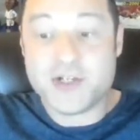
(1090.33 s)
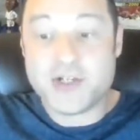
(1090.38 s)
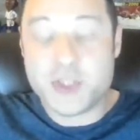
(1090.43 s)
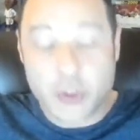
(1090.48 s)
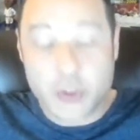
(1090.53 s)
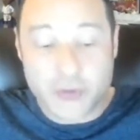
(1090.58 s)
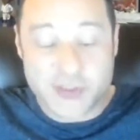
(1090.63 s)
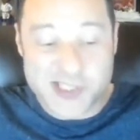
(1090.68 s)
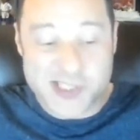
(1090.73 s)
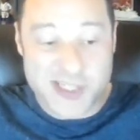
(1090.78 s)

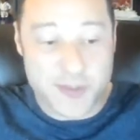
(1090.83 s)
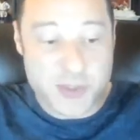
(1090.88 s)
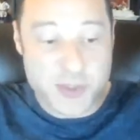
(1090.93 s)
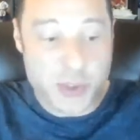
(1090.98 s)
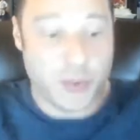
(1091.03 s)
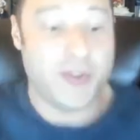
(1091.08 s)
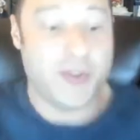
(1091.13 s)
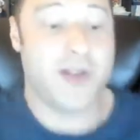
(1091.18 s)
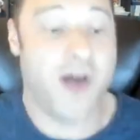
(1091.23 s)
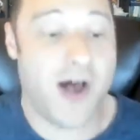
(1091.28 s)
Let's start with
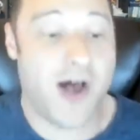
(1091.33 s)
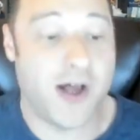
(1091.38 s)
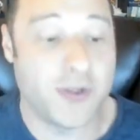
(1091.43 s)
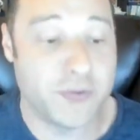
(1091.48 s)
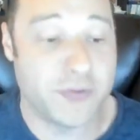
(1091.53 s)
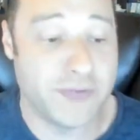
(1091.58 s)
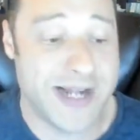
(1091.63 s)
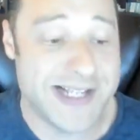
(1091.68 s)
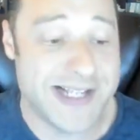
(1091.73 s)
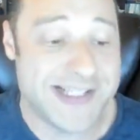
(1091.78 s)
Julie Hall,
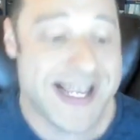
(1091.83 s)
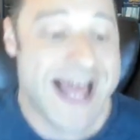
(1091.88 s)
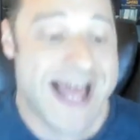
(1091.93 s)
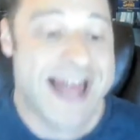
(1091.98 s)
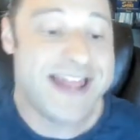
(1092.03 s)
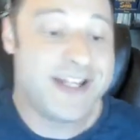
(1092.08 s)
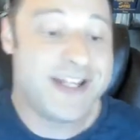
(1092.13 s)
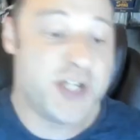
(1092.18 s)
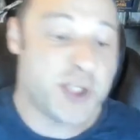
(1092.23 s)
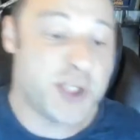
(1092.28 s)
who writes,
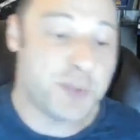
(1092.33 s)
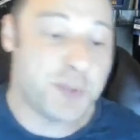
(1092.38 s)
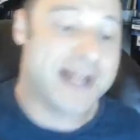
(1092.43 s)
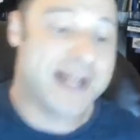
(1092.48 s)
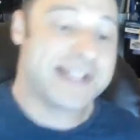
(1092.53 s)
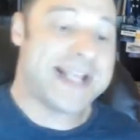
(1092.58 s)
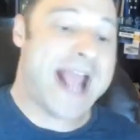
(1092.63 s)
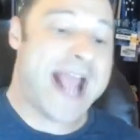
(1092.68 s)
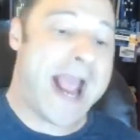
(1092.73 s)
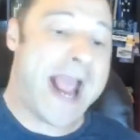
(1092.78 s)
just want
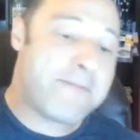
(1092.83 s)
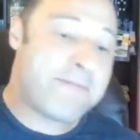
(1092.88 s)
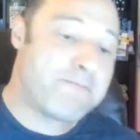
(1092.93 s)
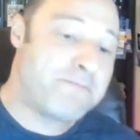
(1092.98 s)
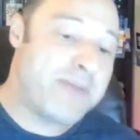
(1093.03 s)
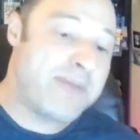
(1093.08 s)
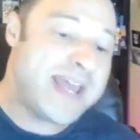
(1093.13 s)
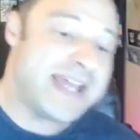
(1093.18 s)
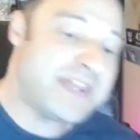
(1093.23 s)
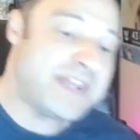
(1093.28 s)
to say a
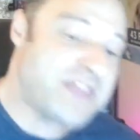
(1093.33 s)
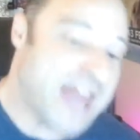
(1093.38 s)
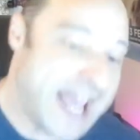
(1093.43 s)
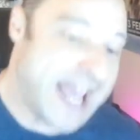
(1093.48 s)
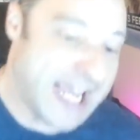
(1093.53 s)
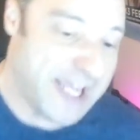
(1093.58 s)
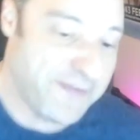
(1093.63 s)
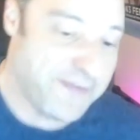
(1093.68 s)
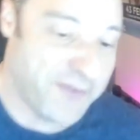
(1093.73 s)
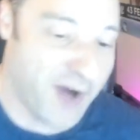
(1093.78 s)
big
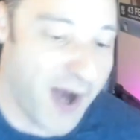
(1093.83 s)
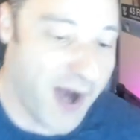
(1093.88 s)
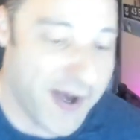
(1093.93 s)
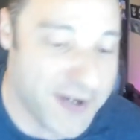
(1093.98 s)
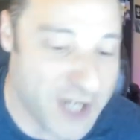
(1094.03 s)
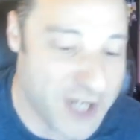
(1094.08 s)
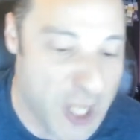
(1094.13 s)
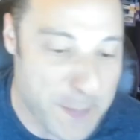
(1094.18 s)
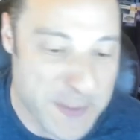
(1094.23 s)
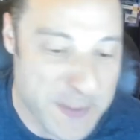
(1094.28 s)
thank you for all your
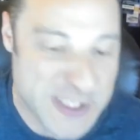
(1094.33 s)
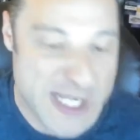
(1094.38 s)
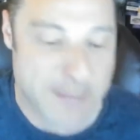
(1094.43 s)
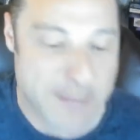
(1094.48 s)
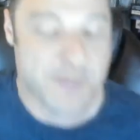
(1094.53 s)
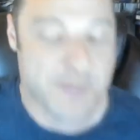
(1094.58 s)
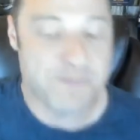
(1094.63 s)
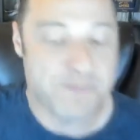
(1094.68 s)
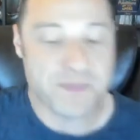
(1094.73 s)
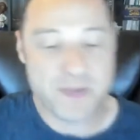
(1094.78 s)
help and
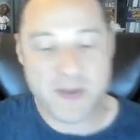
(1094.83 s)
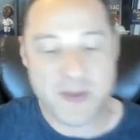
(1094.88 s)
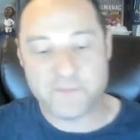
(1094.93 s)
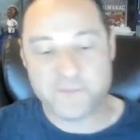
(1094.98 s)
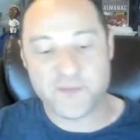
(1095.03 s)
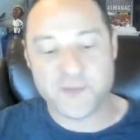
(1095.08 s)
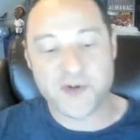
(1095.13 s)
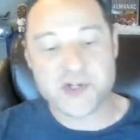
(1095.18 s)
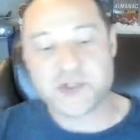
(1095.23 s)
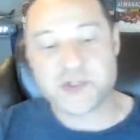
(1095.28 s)
tips. My
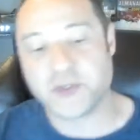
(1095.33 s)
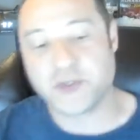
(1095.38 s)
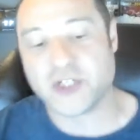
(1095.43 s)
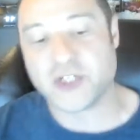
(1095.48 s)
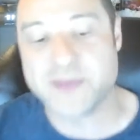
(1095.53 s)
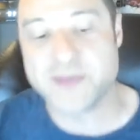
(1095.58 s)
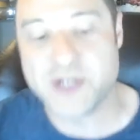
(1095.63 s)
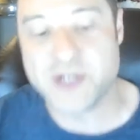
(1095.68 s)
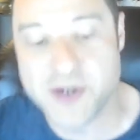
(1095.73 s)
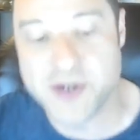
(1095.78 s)
first Royal
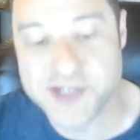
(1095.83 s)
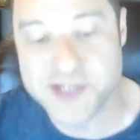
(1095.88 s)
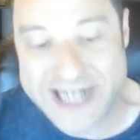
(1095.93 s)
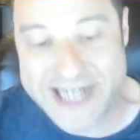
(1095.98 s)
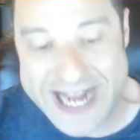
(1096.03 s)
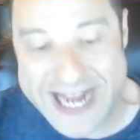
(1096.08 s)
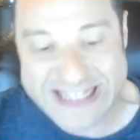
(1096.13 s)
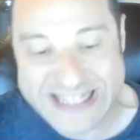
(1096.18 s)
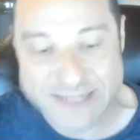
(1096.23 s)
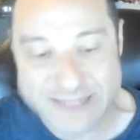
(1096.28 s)
Caribbean cruise on
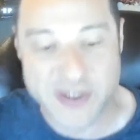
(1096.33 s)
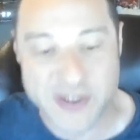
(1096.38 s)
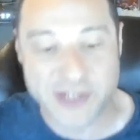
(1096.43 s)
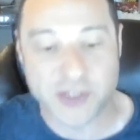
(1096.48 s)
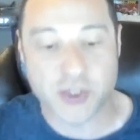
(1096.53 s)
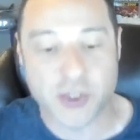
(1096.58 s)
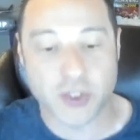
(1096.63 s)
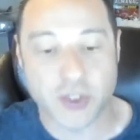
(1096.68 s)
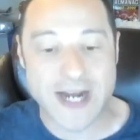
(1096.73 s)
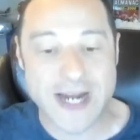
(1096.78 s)
Anthem went
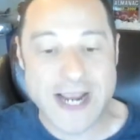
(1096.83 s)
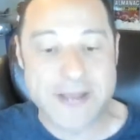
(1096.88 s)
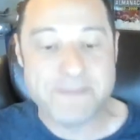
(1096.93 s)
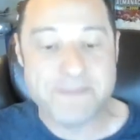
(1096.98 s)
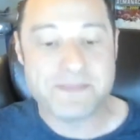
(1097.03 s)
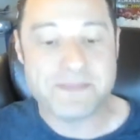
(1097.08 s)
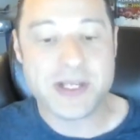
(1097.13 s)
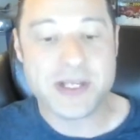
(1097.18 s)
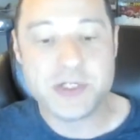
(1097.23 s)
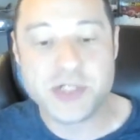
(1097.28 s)
great.
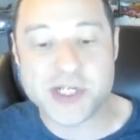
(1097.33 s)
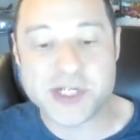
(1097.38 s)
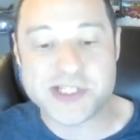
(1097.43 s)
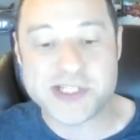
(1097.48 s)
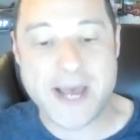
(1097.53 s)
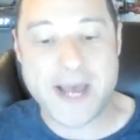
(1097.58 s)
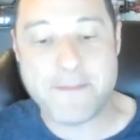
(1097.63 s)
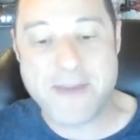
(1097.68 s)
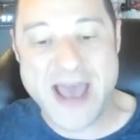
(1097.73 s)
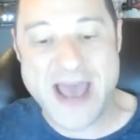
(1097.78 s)
Just
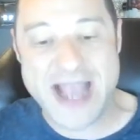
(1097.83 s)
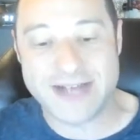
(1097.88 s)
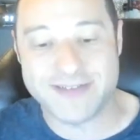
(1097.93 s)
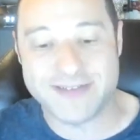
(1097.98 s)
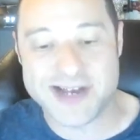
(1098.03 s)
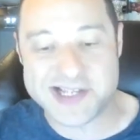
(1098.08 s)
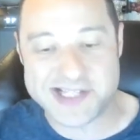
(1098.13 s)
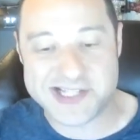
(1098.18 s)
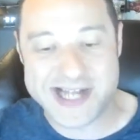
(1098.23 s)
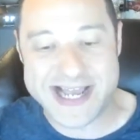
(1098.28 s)
got back
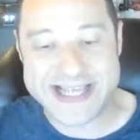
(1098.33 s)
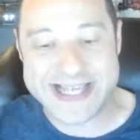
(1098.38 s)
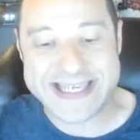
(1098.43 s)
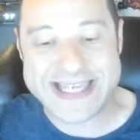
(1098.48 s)
last night.